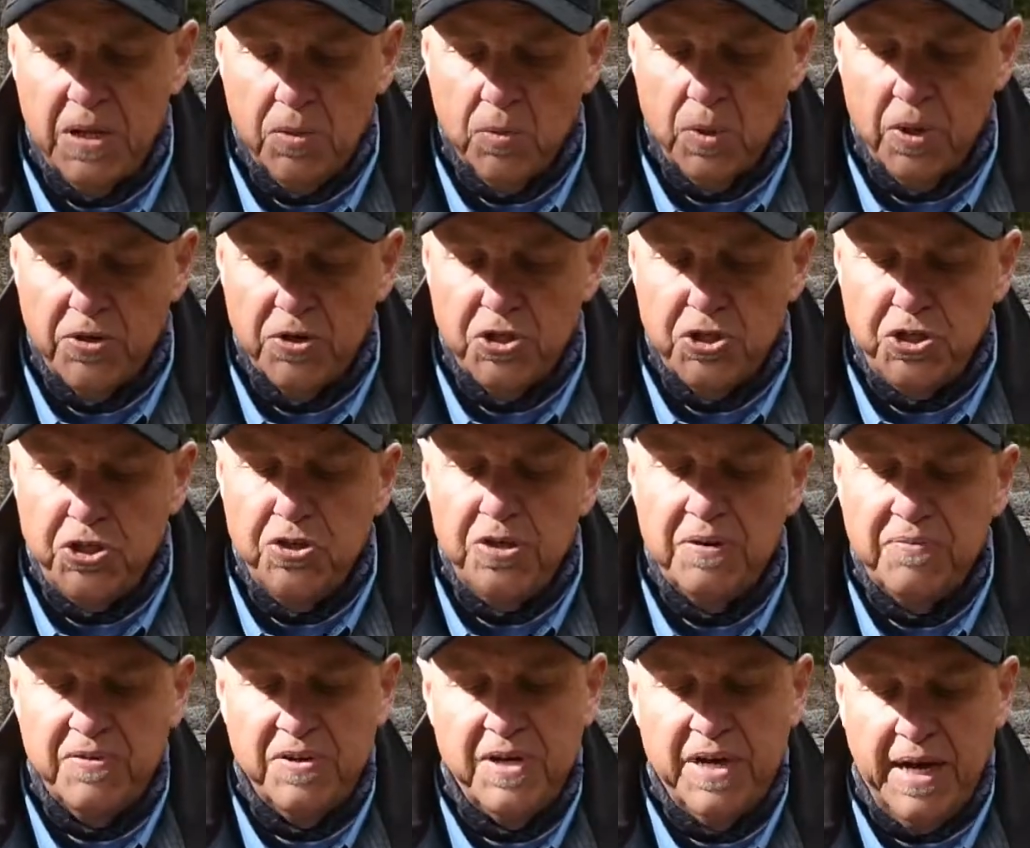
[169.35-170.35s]
Well, there's 2
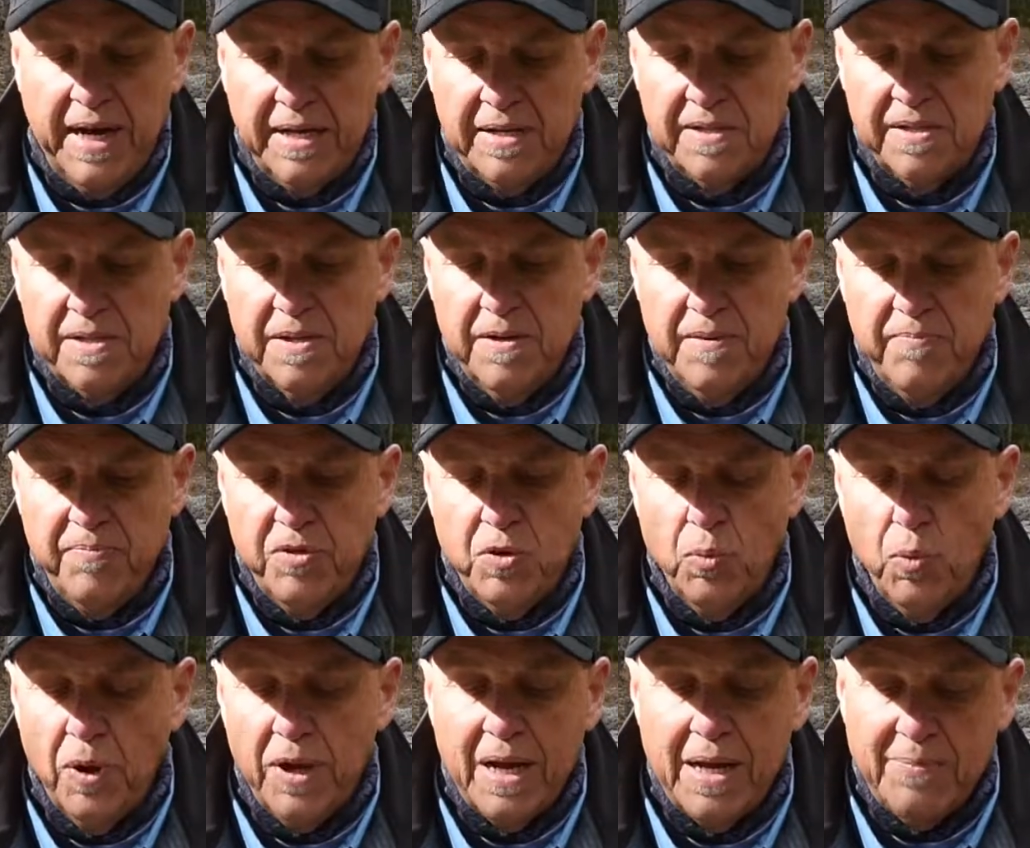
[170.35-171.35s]
different knots. The
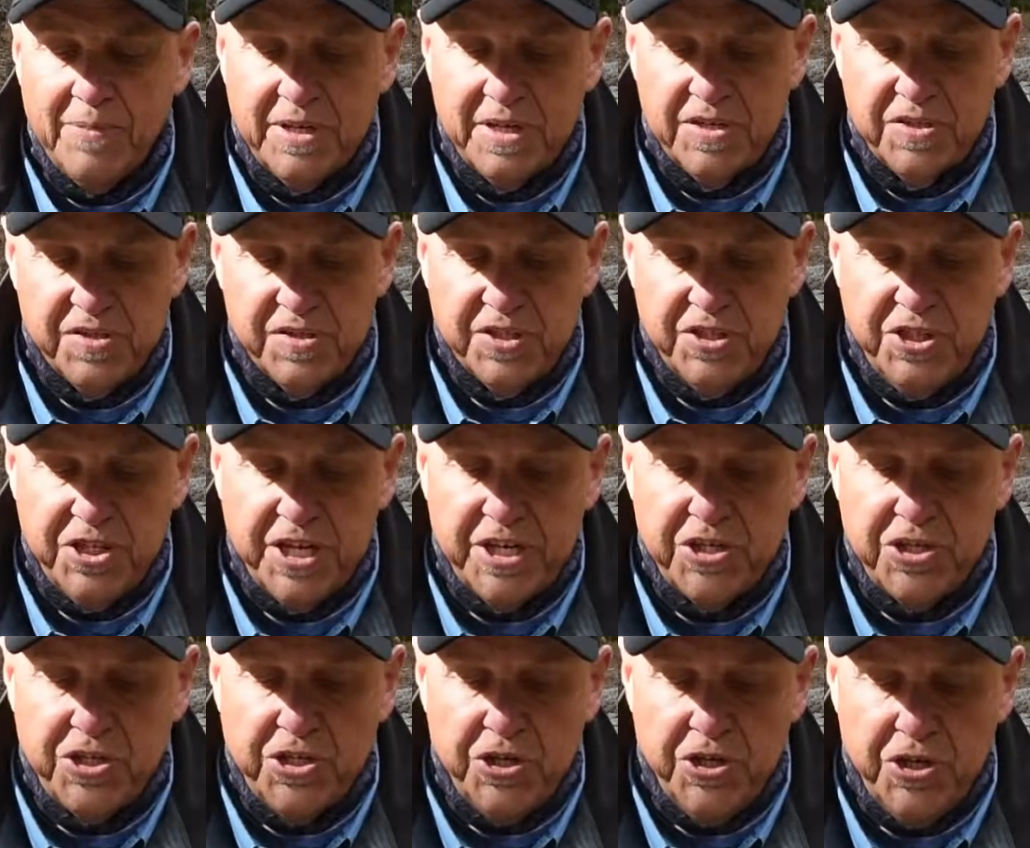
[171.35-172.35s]
one I'm going to
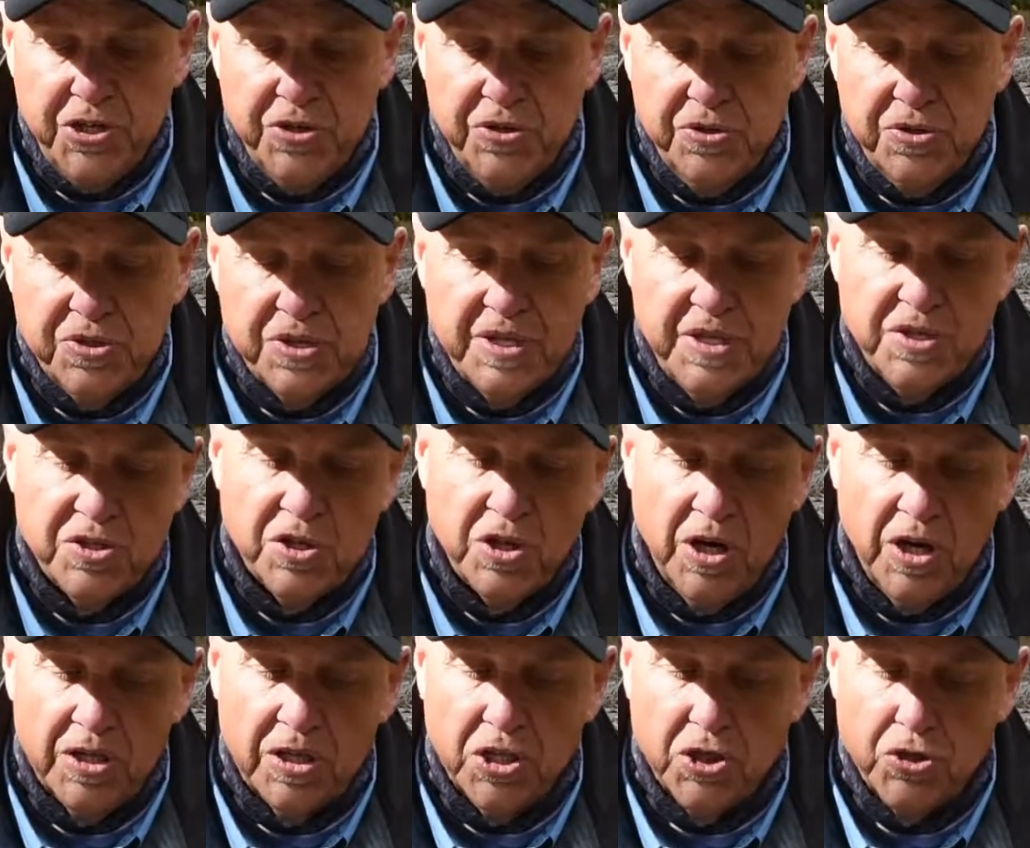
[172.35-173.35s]
suggest you use is
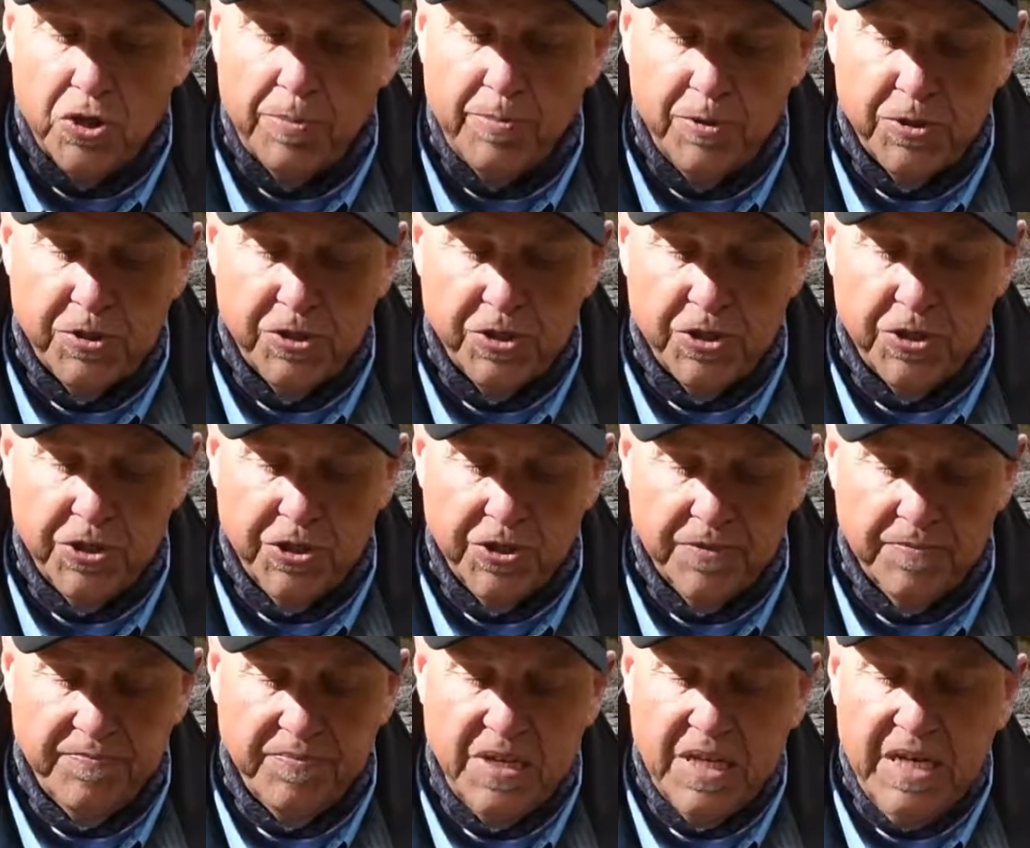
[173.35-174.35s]
called a triple surgeon.